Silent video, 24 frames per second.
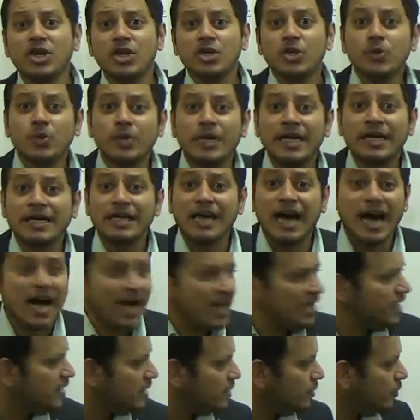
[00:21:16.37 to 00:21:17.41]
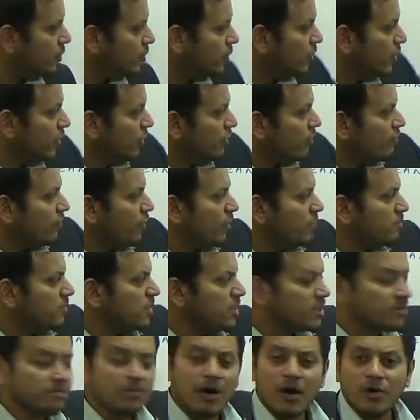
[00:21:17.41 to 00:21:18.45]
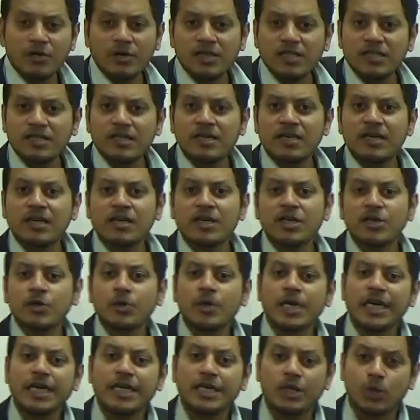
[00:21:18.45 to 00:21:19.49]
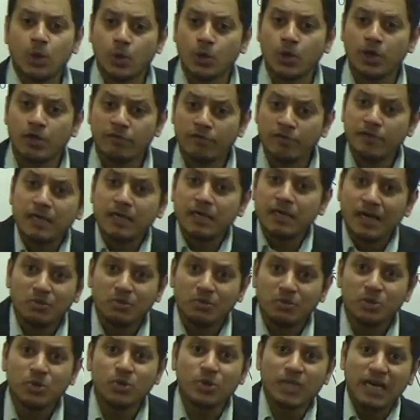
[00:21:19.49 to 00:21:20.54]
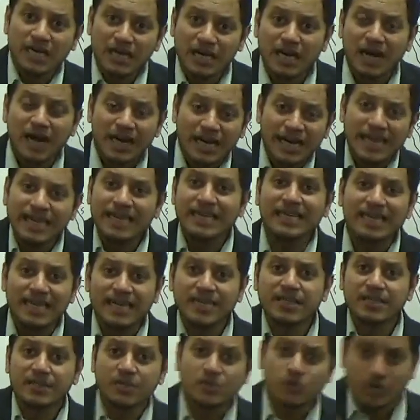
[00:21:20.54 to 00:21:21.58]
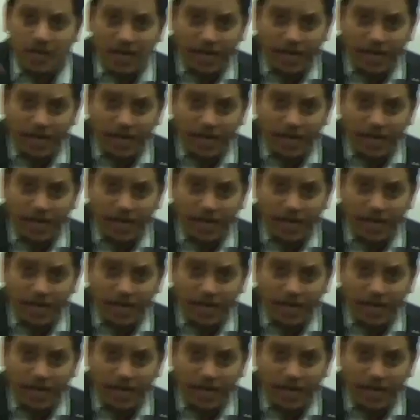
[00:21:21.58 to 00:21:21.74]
You get iron ore. From these mountains here you get coal. We will come to that again later so